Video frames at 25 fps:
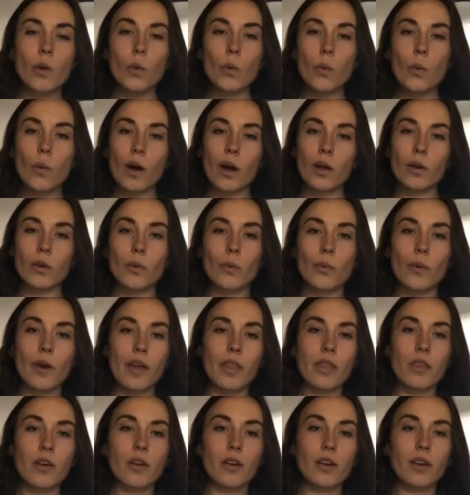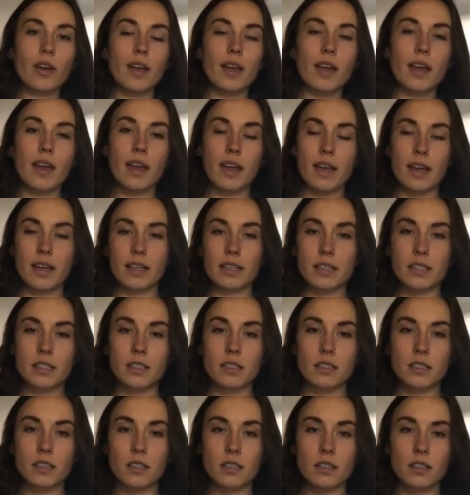what weather
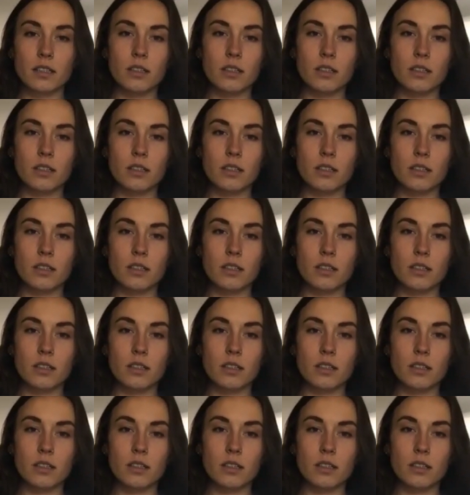is.